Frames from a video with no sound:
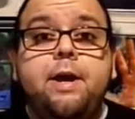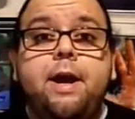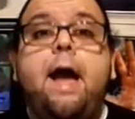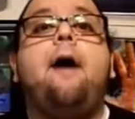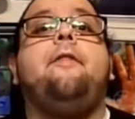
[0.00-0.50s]

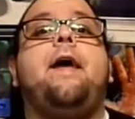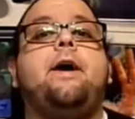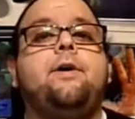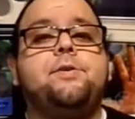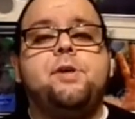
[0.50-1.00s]
how that
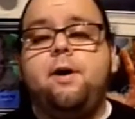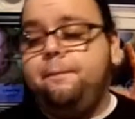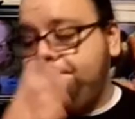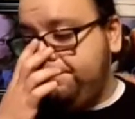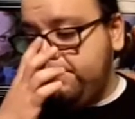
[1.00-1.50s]
goes
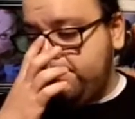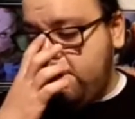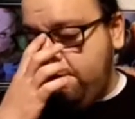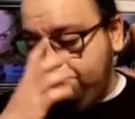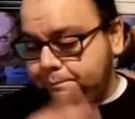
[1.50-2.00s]
on.
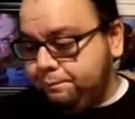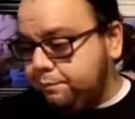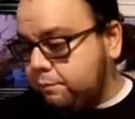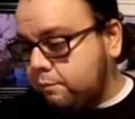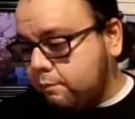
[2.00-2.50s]
So,
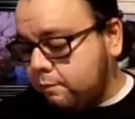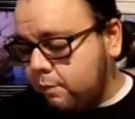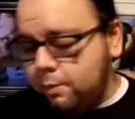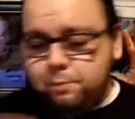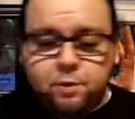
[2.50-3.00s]

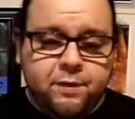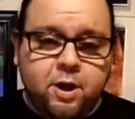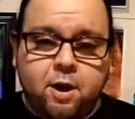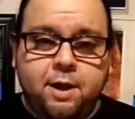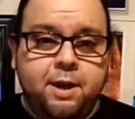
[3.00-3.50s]
moving
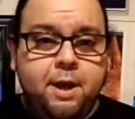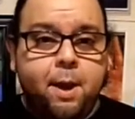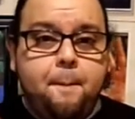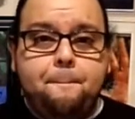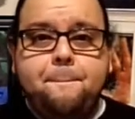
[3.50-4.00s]
on,
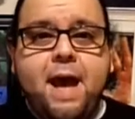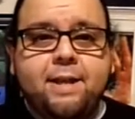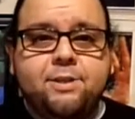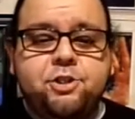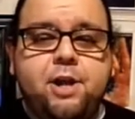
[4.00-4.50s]

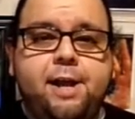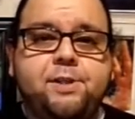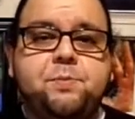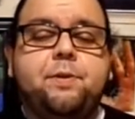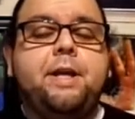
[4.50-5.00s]
back to
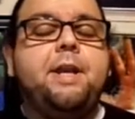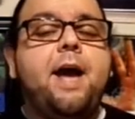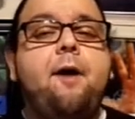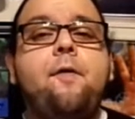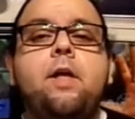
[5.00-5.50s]
Child's Play.
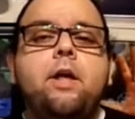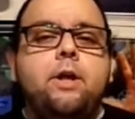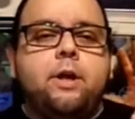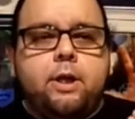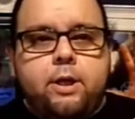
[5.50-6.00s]
Now,
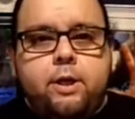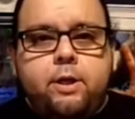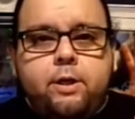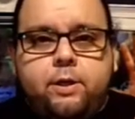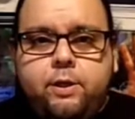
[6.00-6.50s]

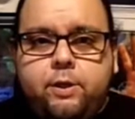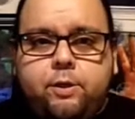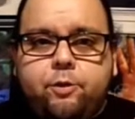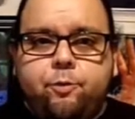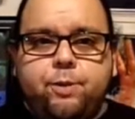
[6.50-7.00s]

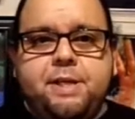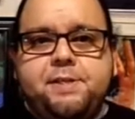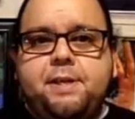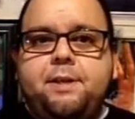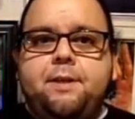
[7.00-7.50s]
the
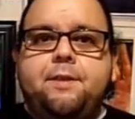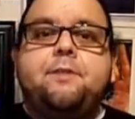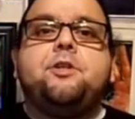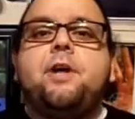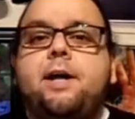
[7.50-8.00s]
reason that the
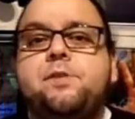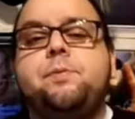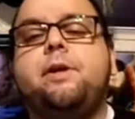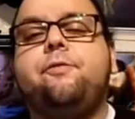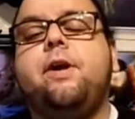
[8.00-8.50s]
Child's
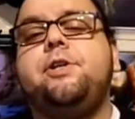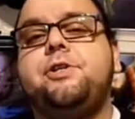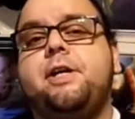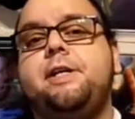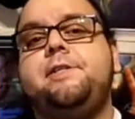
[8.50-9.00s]
Play
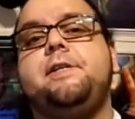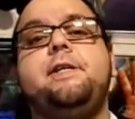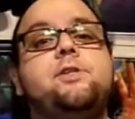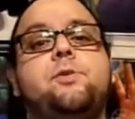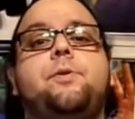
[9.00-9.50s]
franchise
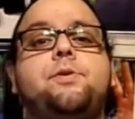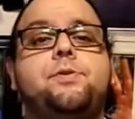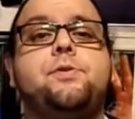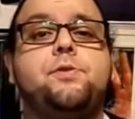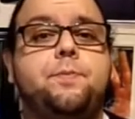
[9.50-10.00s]
is the
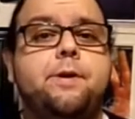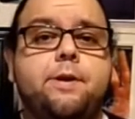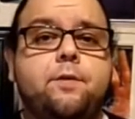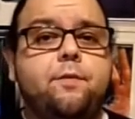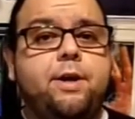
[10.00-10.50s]
most
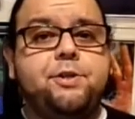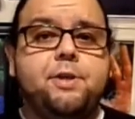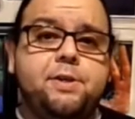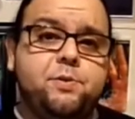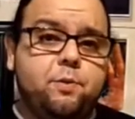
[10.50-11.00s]
superior
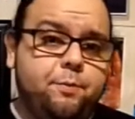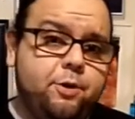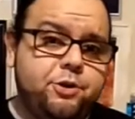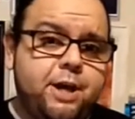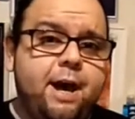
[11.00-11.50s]
franchise to
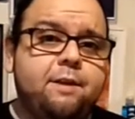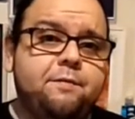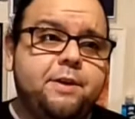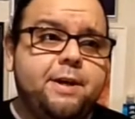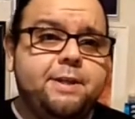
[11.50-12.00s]
emerge out
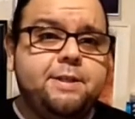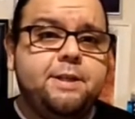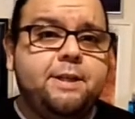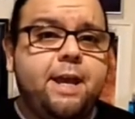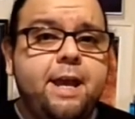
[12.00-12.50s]
of the
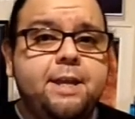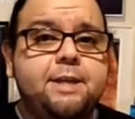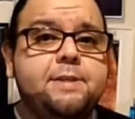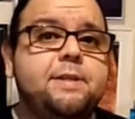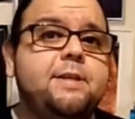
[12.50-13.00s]

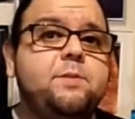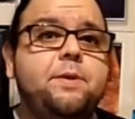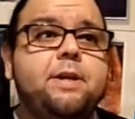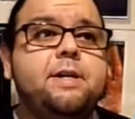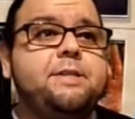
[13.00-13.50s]
1980s is
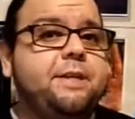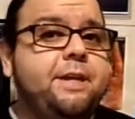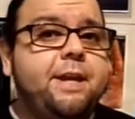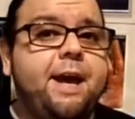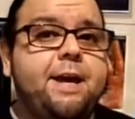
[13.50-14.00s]
because
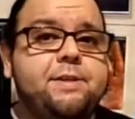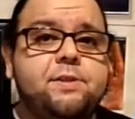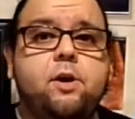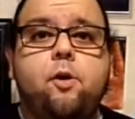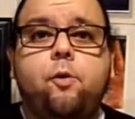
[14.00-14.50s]
it
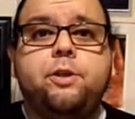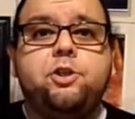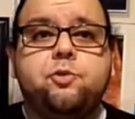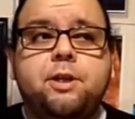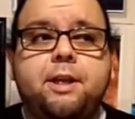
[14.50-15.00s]
has a Holy
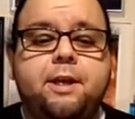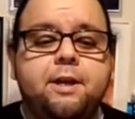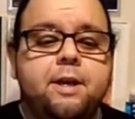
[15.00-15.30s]
Trinity.